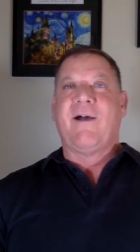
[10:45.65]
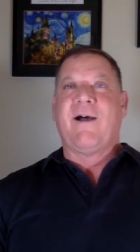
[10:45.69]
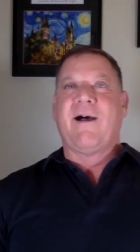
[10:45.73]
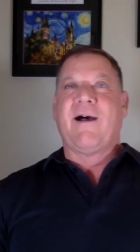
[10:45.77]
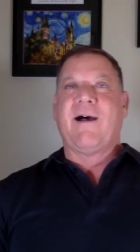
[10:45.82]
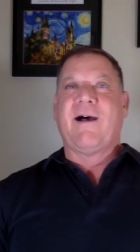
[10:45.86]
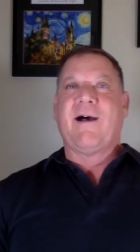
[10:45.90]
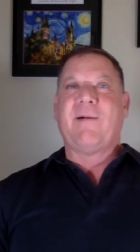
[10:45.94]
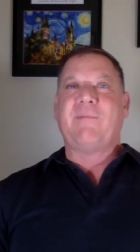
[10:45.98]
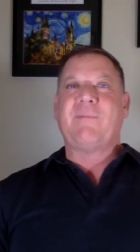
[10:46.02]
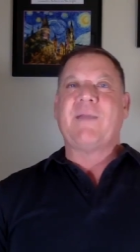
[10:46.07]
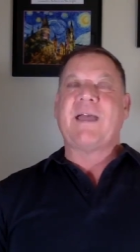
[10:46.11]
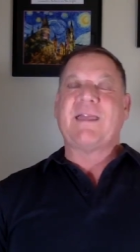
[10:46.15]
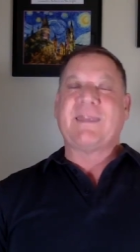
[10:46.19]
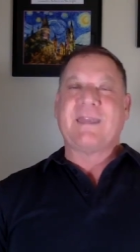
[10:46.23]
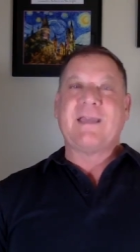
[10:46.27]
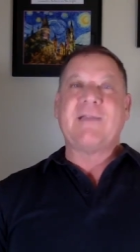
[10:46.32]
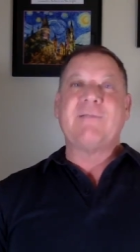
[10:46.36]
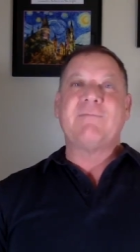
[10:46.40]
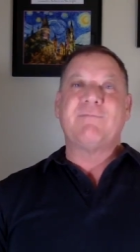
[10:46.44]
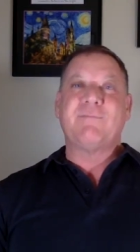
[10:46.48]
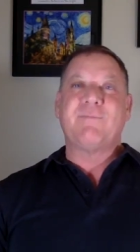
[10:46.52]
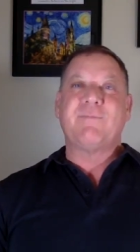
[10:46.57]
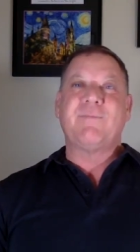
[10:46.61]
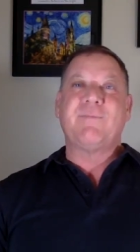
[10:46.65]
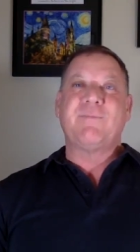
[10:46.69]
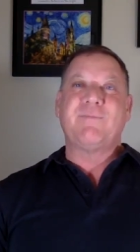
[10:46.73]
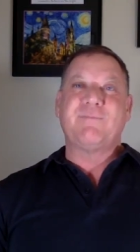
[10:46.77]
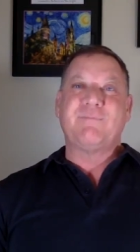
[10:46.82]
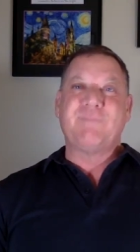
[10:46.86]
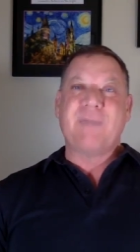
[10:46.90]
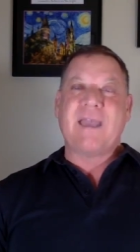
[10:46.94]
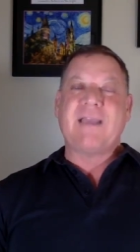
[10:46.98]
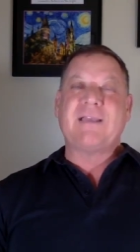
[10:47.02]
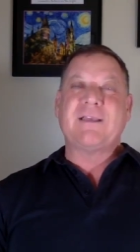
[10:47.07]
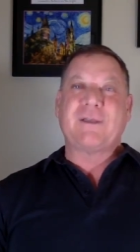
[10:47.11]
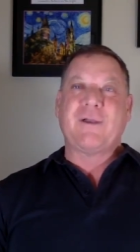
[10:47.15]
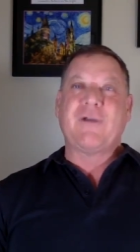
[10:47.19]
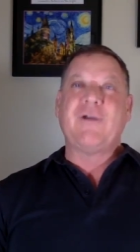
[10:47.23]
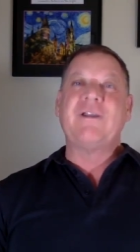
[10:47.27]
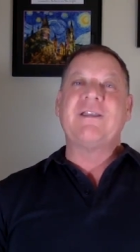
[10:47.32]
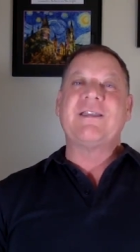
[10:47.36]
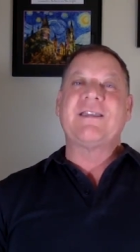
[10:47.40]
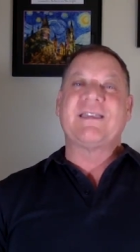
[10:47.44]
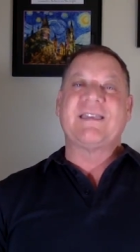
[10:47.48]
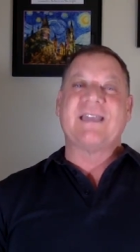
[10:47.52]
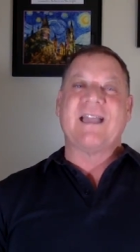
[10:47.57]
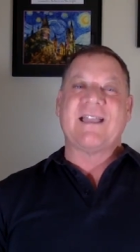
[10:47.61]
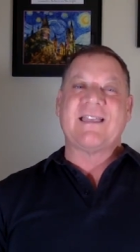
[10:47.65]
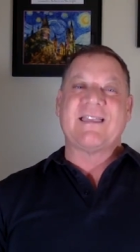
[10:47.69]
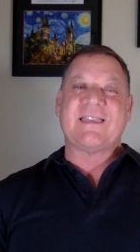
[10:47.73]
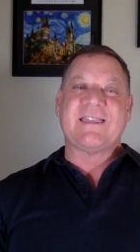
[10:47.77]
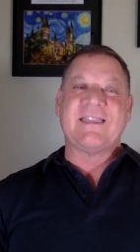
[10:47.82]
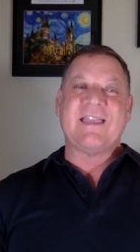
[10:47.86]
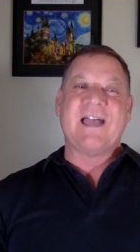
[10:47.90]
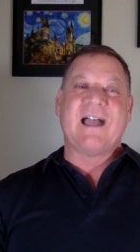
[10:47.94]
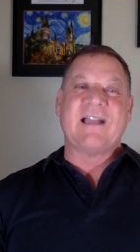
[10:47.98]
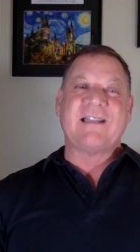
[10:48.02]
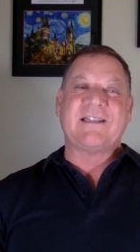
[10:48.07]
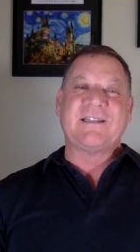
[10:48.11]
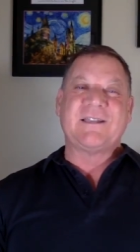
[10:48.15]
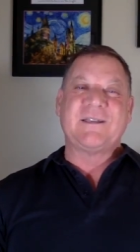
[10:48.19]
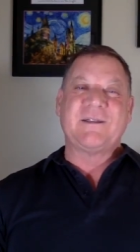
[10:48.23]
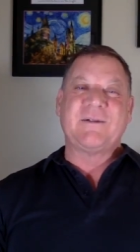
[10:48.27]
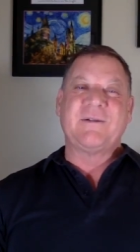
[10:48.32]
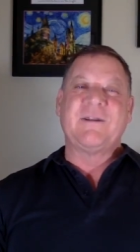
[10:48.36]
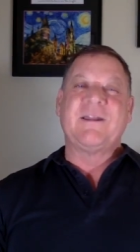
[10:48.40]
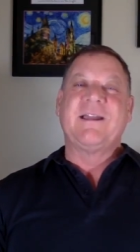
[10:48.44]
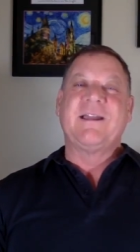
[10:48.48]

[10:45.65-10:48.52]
Um, I think it makes good sense not to,